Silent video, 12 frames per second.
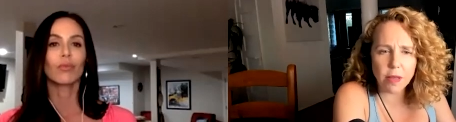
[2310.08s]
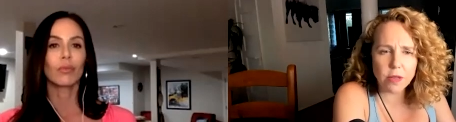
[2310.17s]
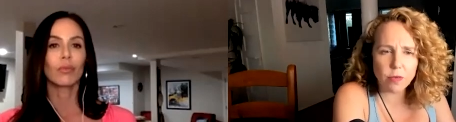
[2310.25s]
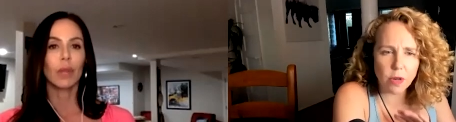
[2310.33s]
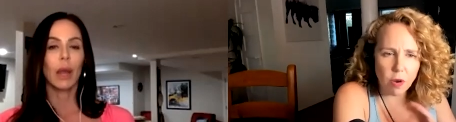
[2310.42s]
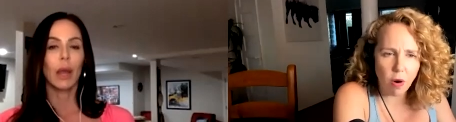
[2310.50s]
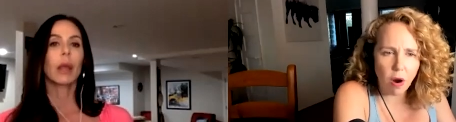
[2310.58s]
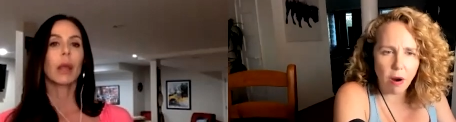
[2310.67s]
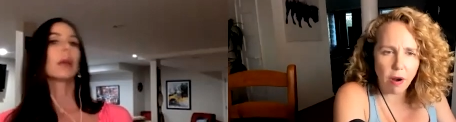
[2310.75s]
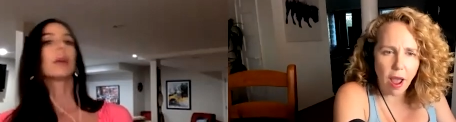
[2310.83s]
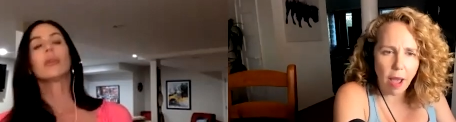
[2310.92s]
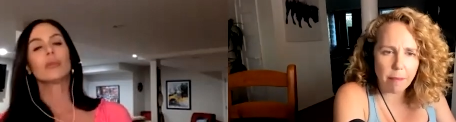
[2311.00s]
Speaker 1: to a place where you
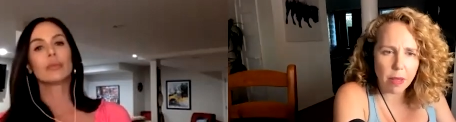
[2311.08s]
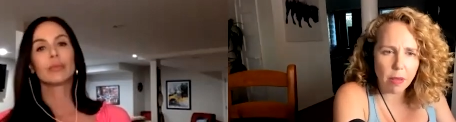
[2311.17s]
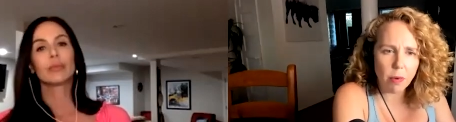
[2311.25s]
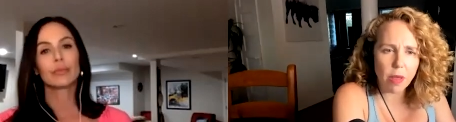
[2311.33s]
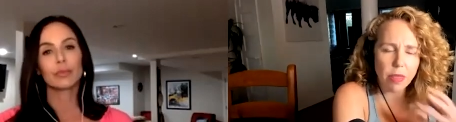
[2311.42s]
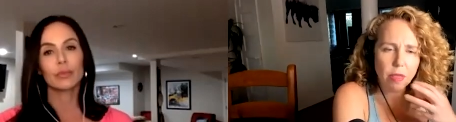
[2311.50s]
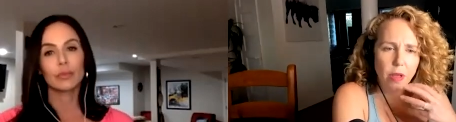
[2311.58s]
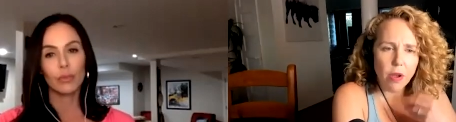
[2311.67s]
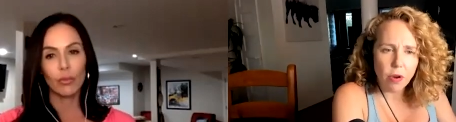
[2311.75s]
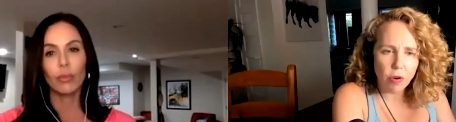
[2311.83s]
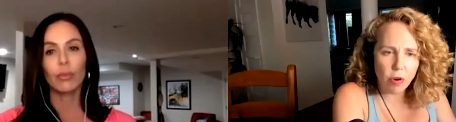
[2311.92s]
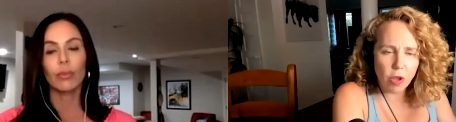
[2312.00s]
are happy with
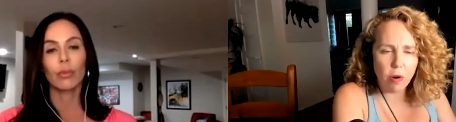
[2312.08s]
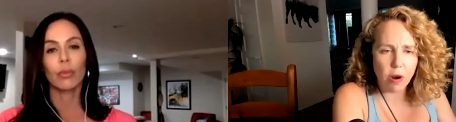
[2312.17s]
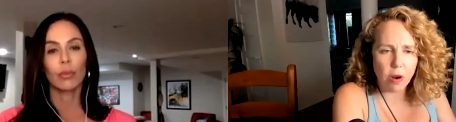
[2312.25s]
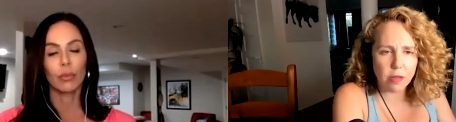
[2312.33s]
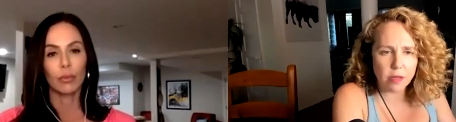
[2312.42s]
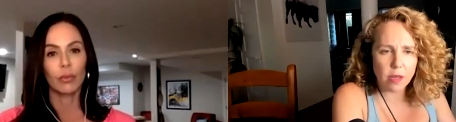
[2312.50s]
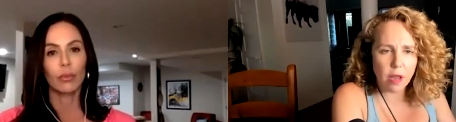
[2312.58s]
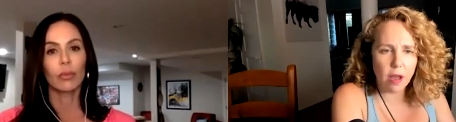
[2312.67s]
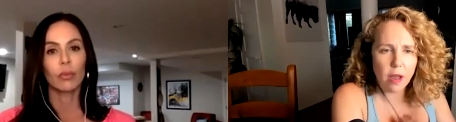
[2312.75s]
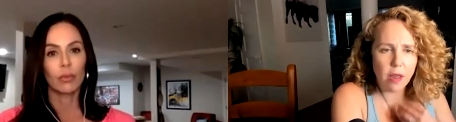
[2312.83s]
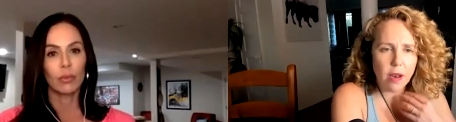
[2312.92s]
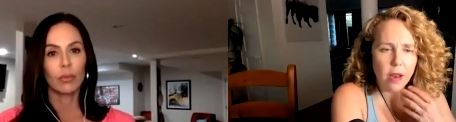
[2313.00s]
who you are
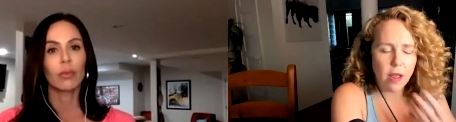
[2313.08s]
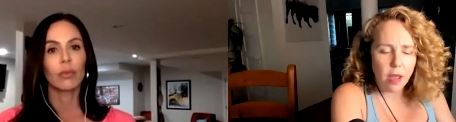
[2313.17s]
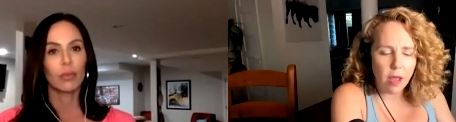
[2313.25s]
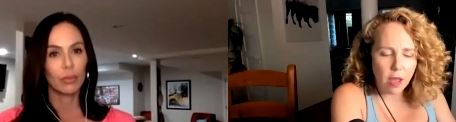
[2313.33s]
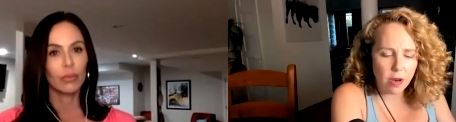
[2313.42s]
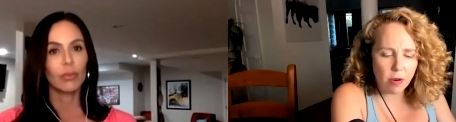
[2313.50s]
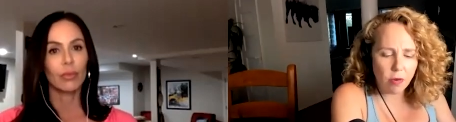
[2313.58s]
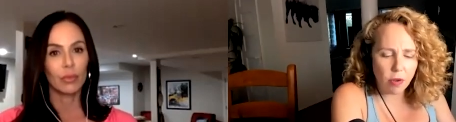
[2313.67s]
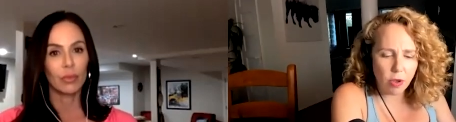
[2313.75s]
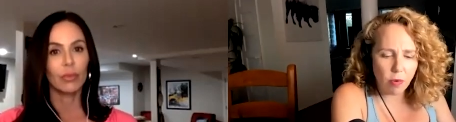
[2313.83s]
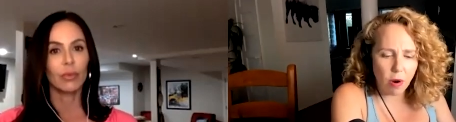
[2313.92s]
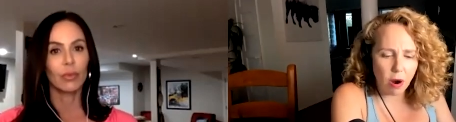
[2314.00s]
inside? and
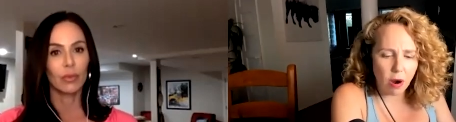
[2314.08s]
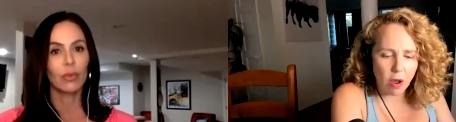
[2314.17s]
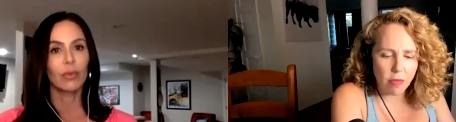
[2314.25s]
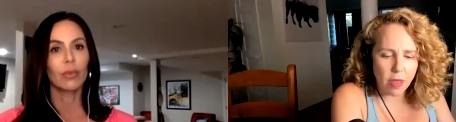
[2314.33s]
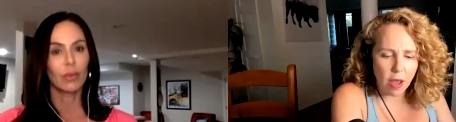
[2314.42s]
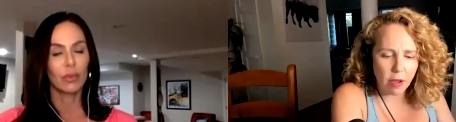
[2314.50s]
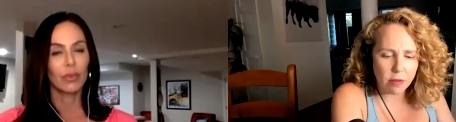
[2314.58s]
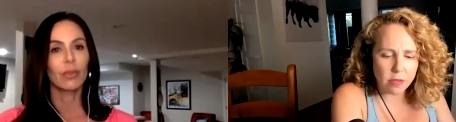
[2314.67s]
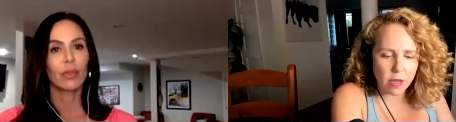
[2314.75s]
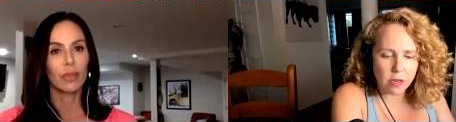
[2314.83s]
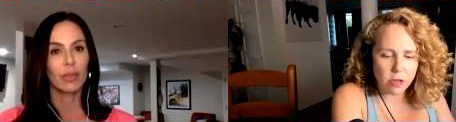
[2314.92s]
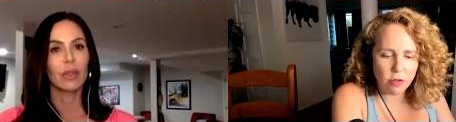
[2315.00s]
who you are on the
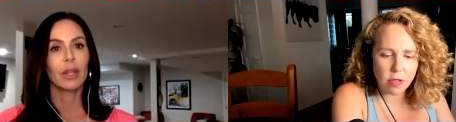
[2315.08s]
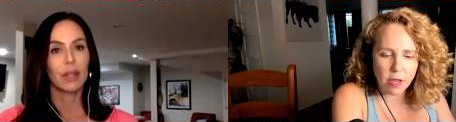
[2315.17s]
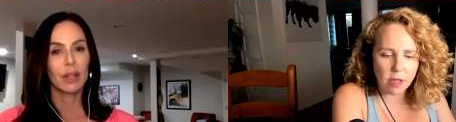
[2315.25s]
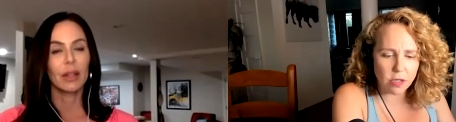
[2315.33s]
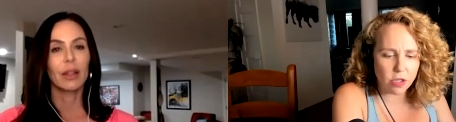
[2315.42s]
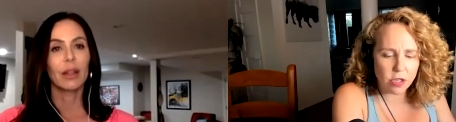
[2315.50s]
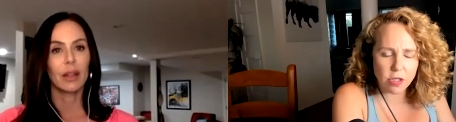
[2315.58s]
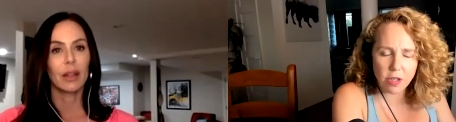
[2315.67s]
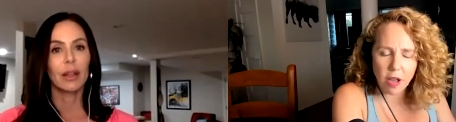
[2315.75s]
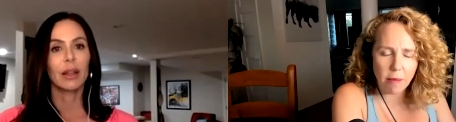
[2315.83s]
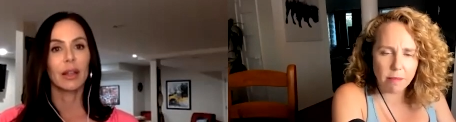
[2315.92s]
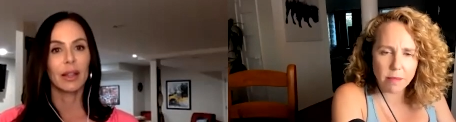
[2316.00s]
outside? Do you think it
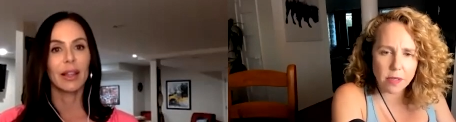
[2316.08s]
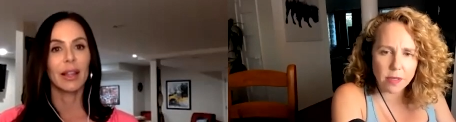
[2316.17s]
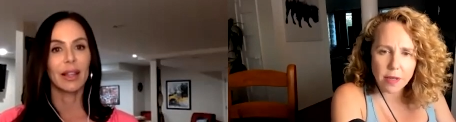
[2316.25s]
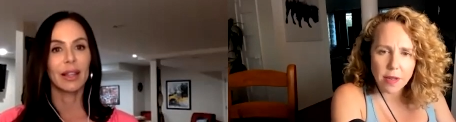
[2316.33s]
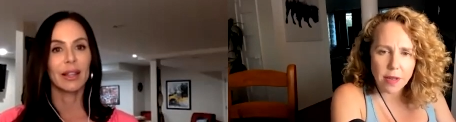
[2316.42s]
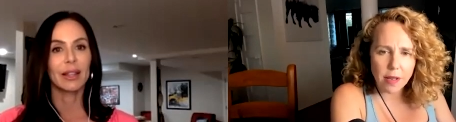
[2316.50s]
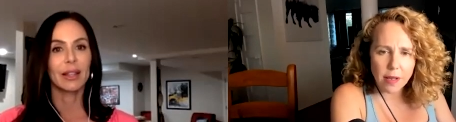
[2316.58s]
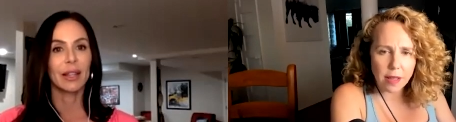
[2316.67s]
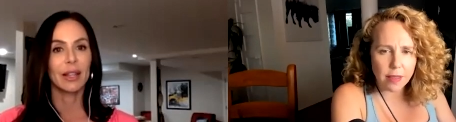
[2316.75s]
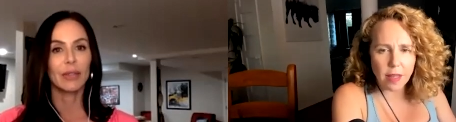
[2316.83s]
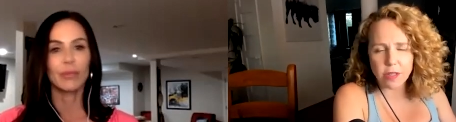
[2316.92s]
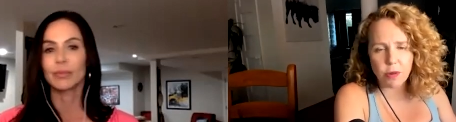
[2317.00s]
just comes
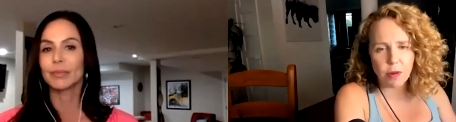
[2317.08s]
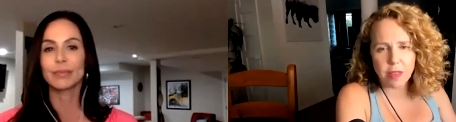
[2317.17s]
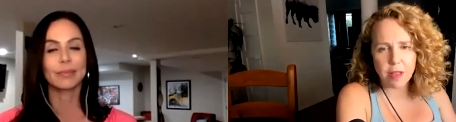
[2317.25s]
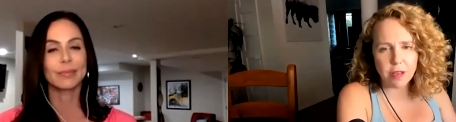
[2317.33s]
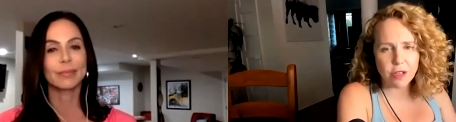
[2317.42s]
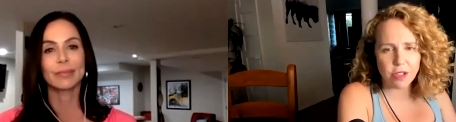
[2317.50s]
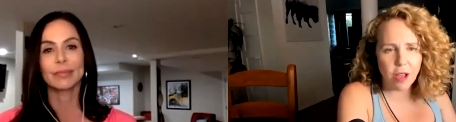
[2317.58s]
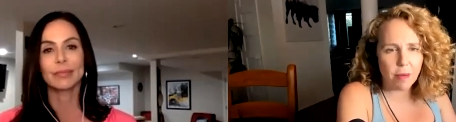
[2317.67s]
like that sort of thing